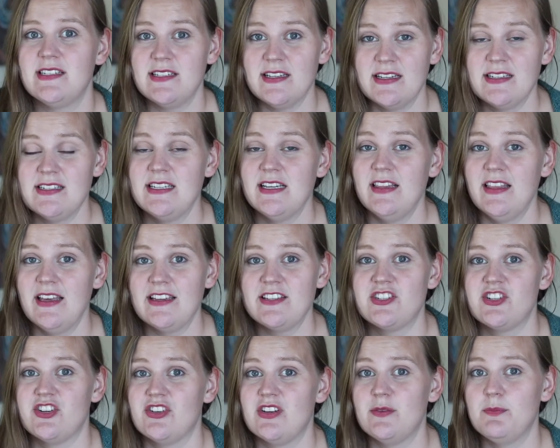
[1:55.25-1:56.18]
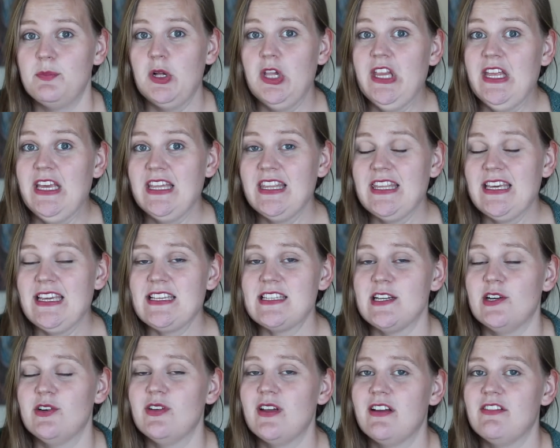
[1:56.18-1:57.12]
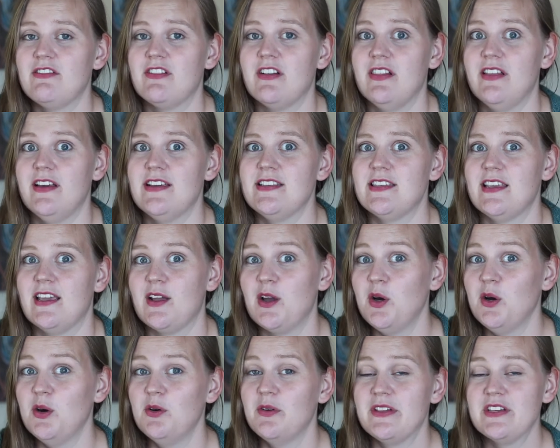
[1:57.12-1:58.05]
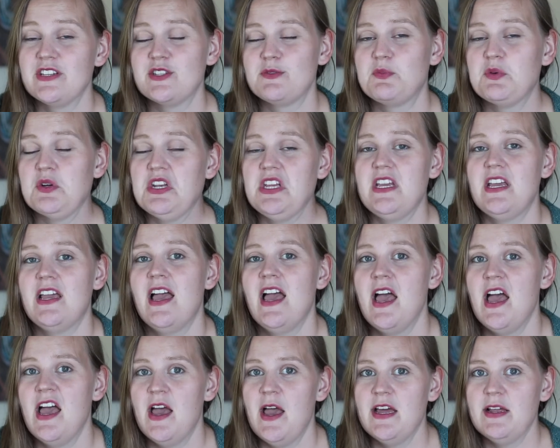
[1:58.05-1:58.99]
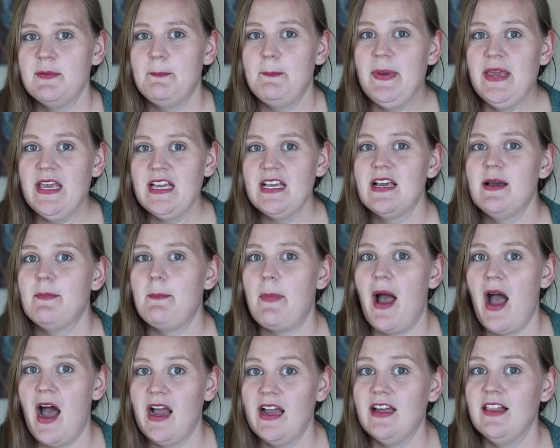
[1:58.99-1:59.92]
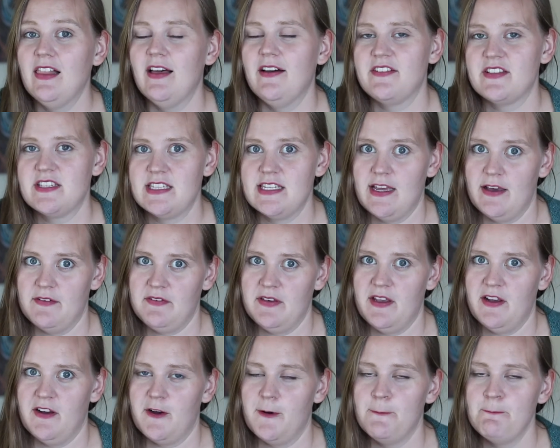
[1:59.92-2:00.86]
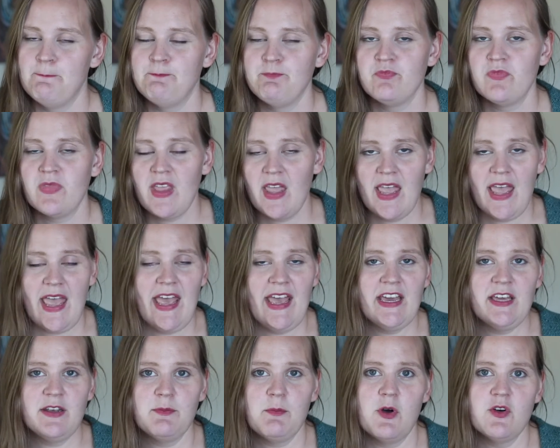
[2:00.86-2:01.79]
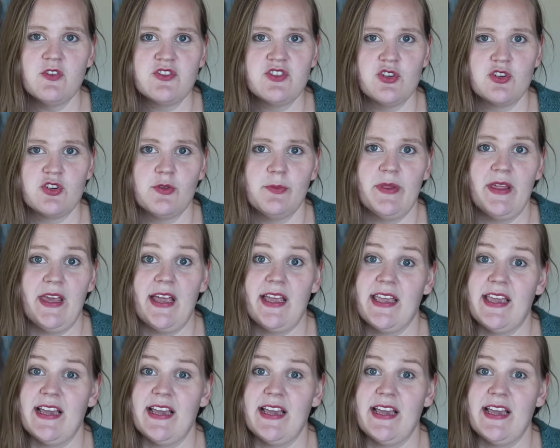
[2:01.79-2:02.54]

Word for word: until I started pulling things out I realized, like, oh, there's a pretty big pile of stuff here. And most notably, I